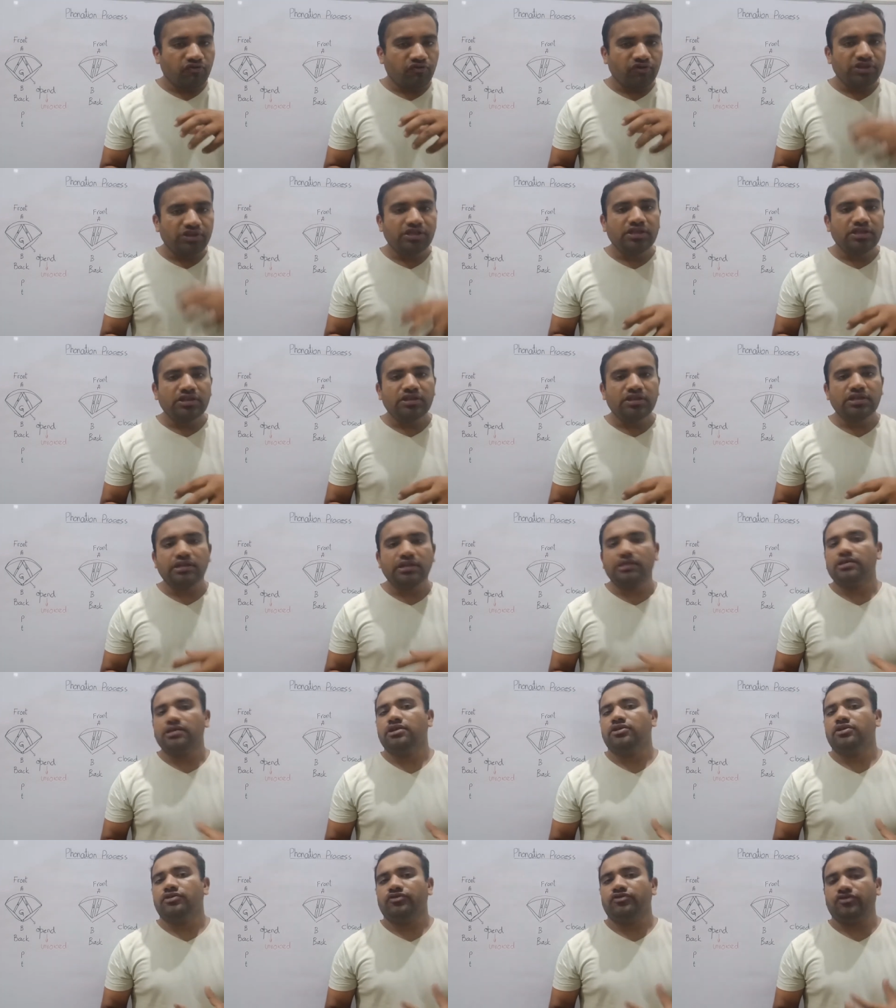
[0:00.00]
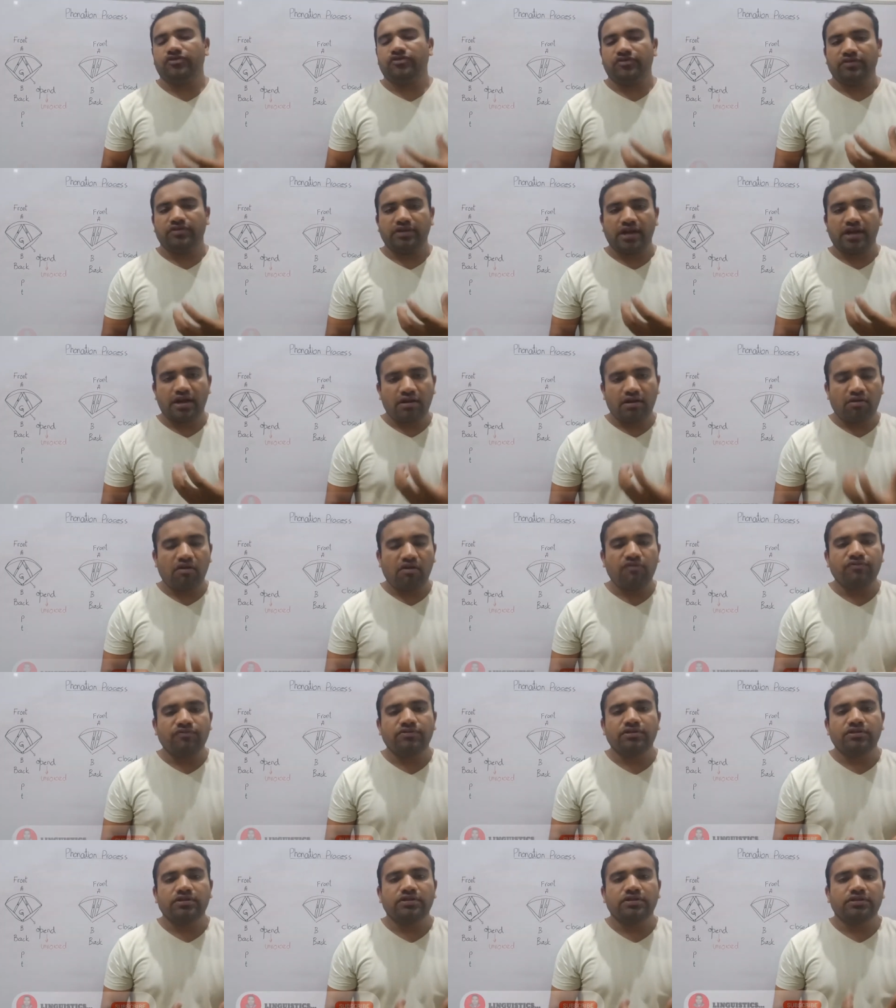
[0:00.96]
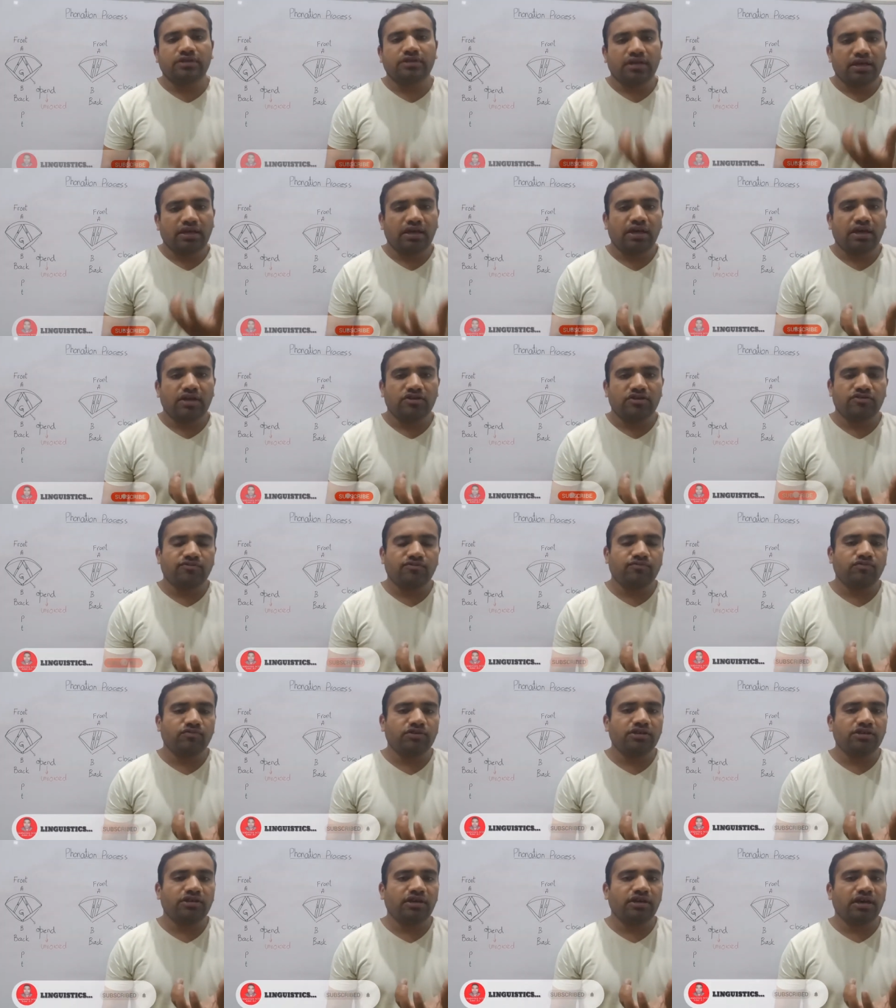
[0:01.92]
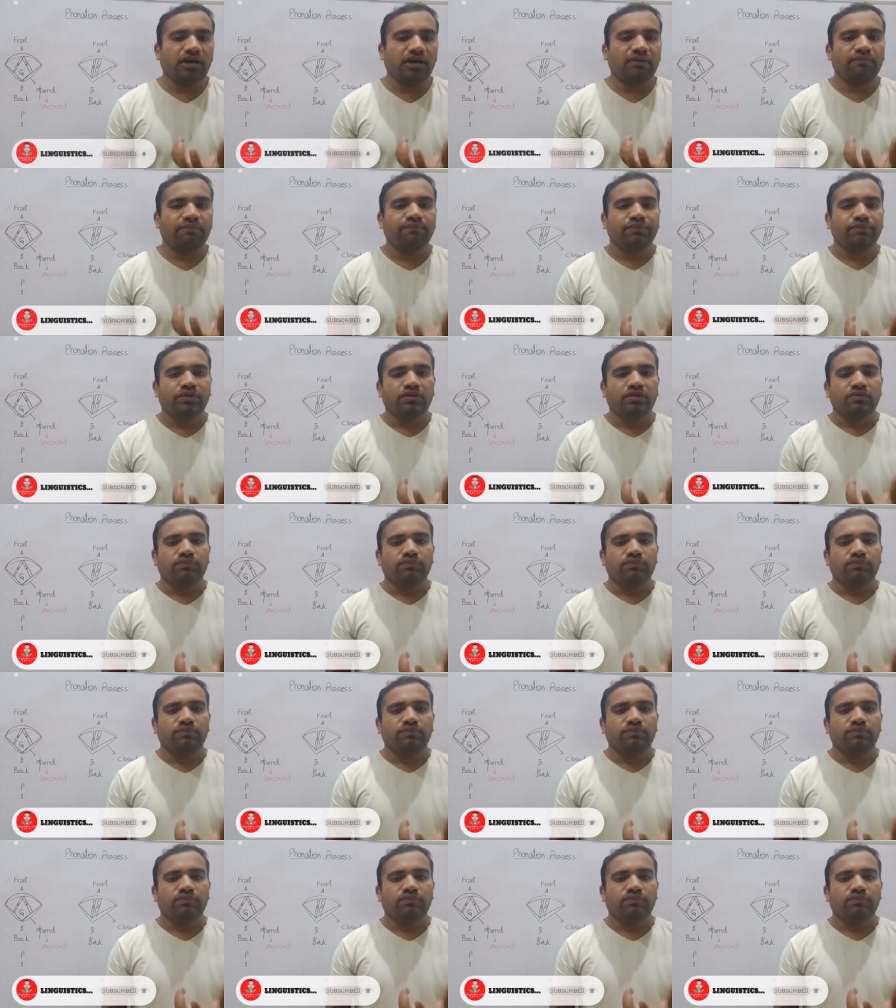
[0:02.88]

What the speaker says: within the lungs, and after that we have